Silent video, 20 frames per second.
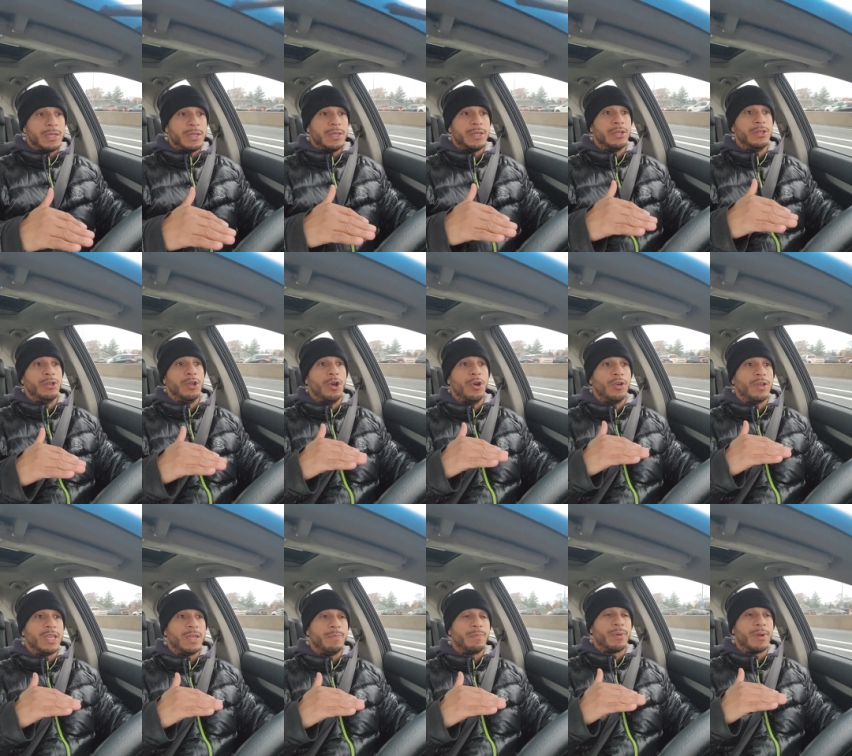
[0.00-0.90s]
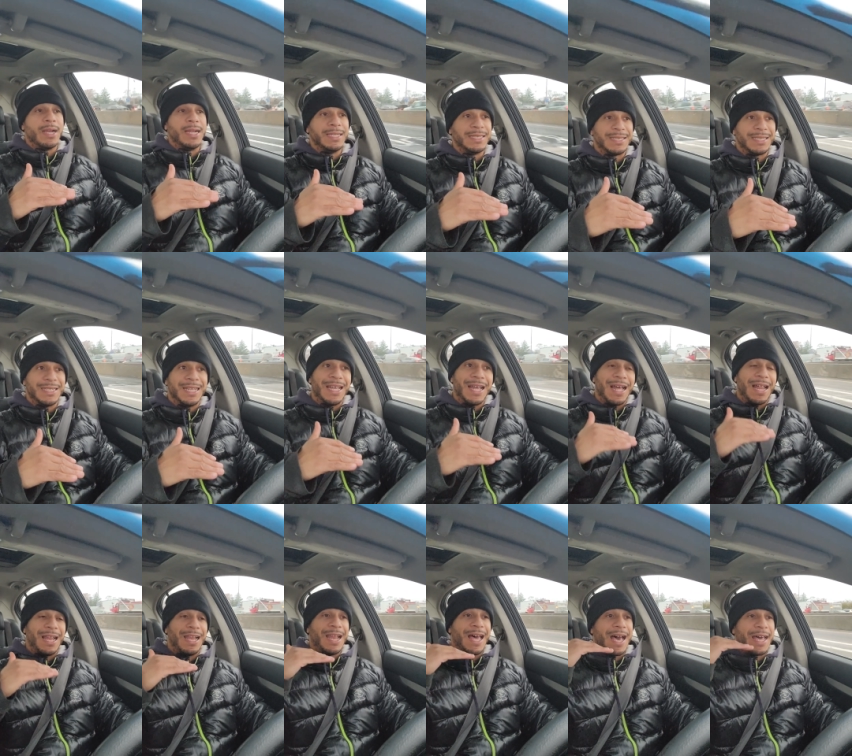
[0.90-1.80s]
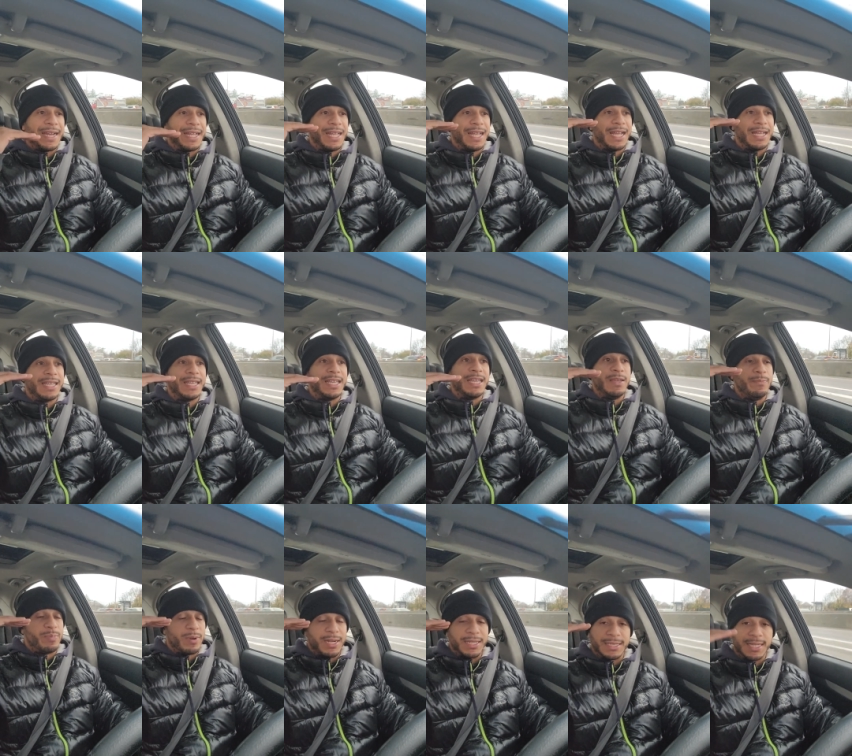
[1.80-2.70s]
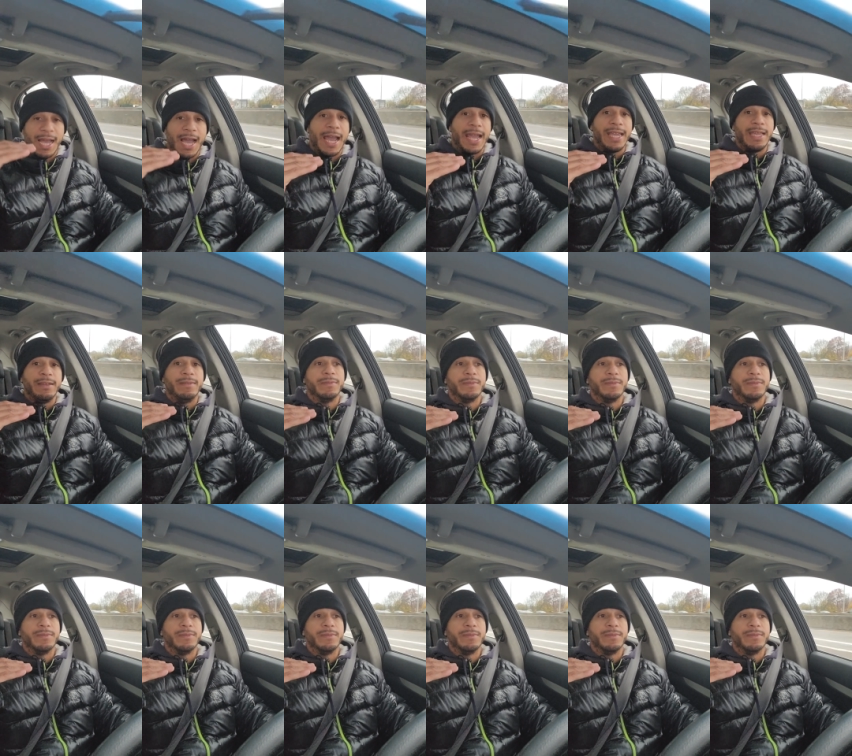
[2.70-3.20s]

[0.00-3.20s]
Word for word: You know, he brings a lot of he brings height